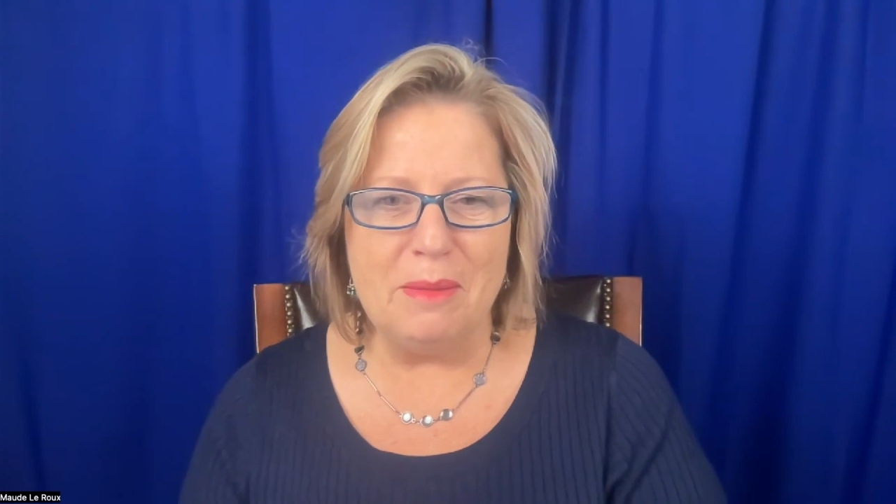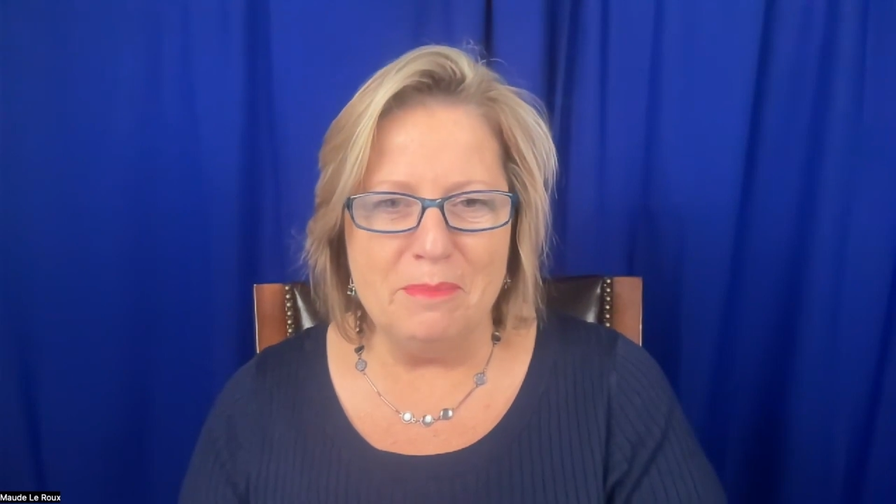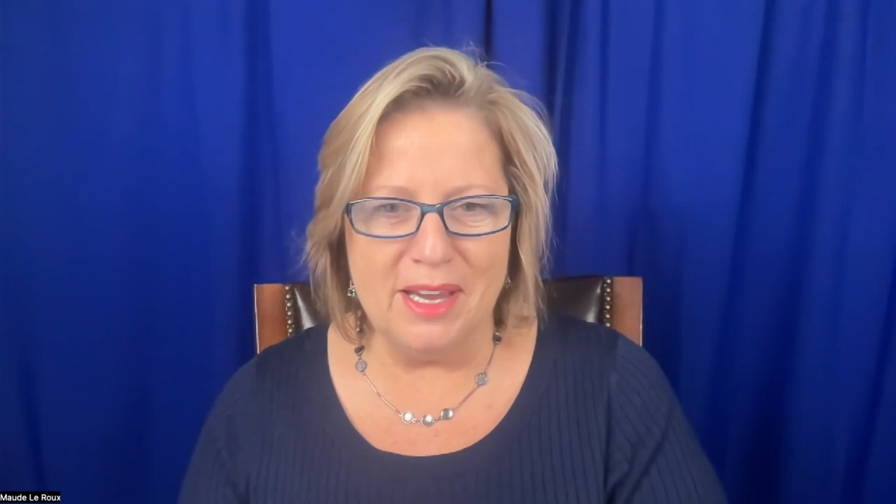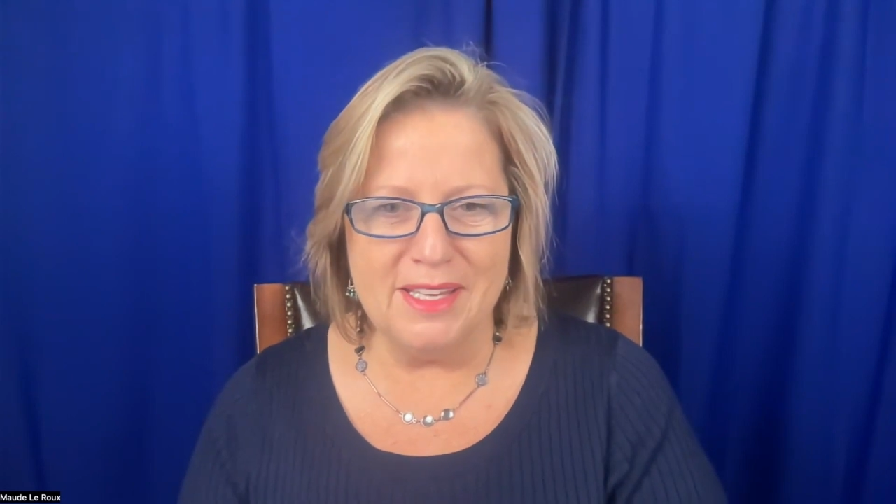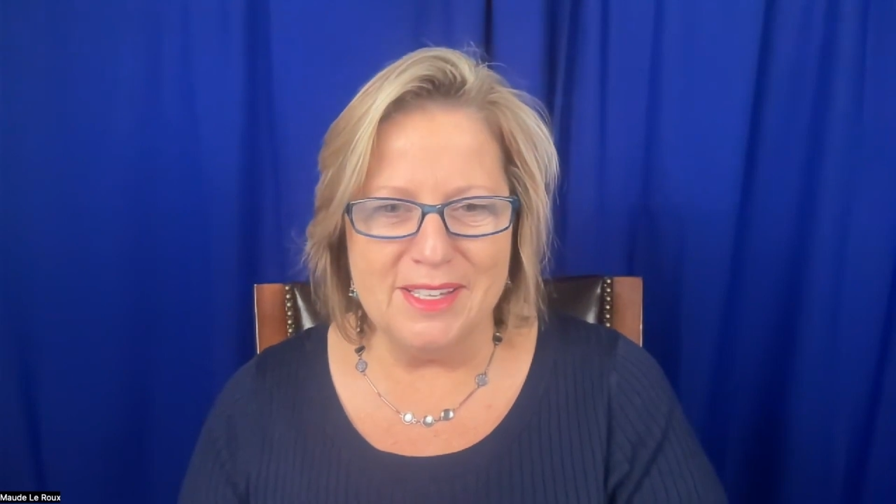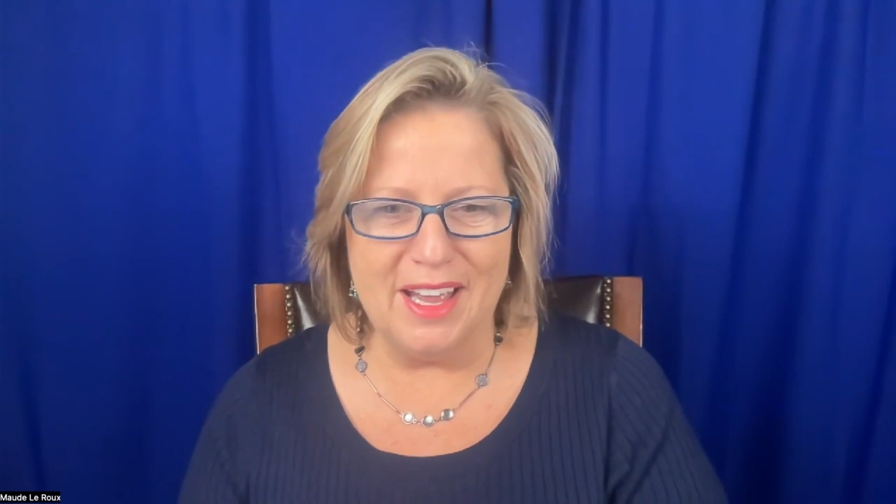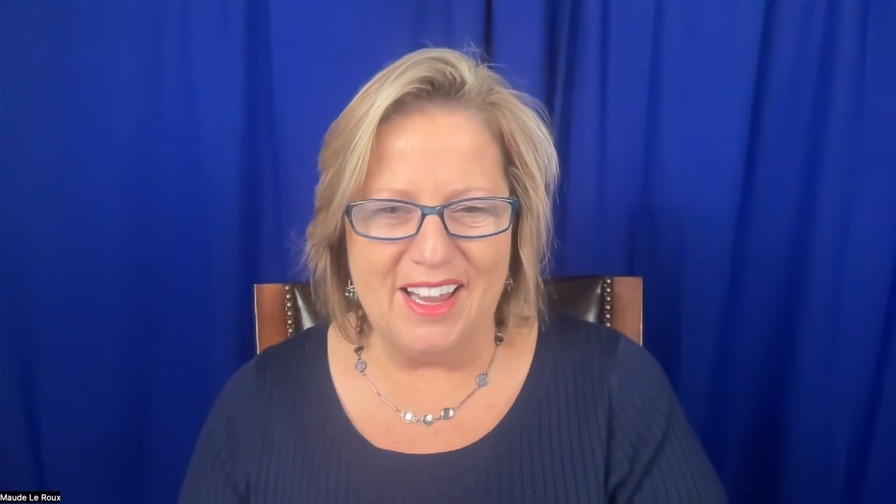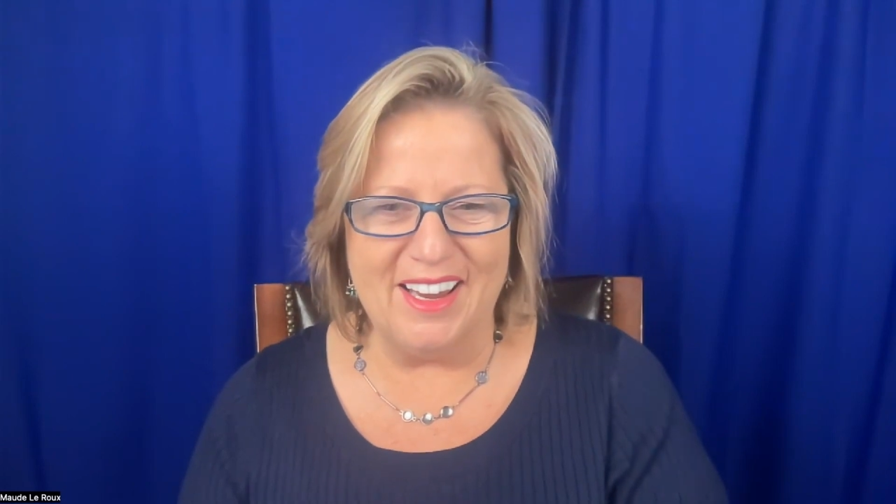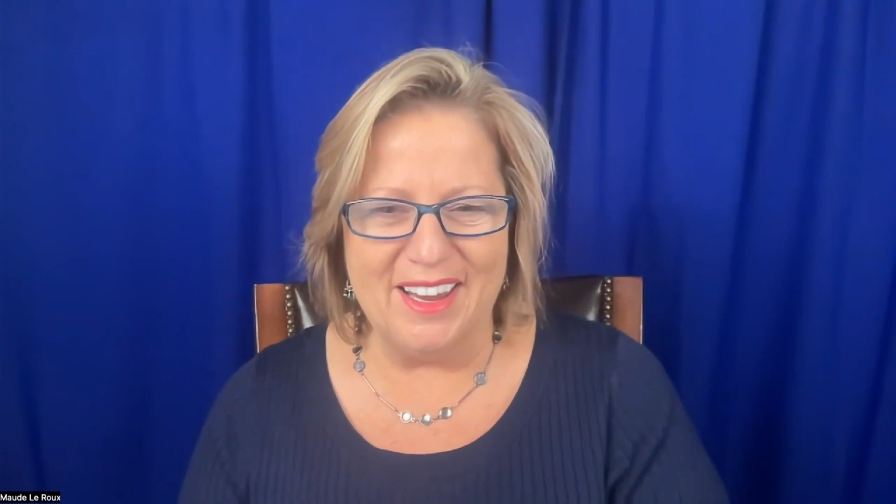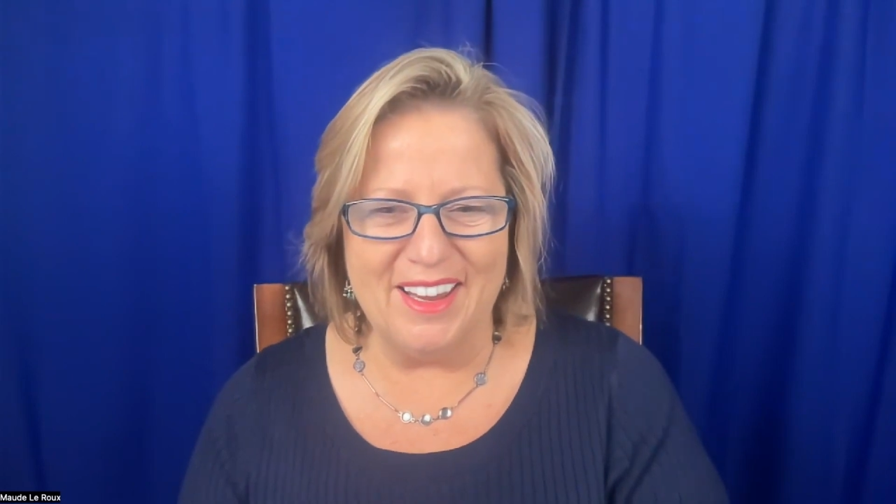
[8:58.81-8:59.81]
mind's
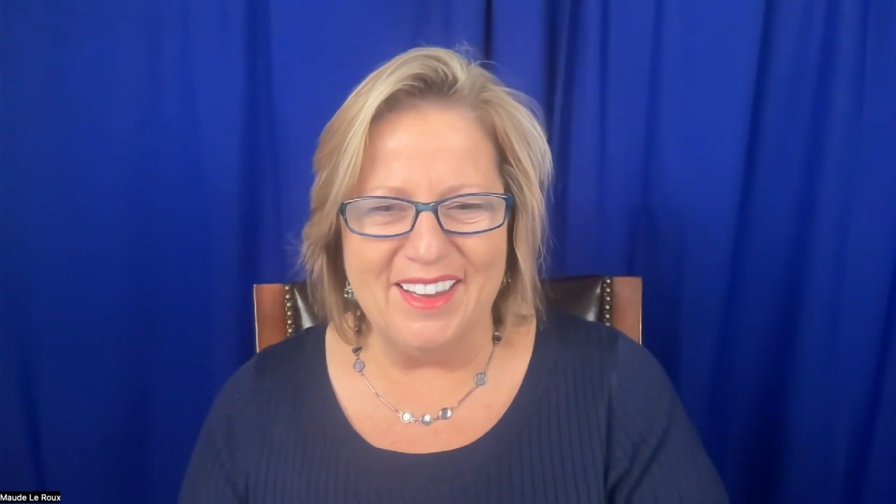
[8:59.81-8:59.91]
eye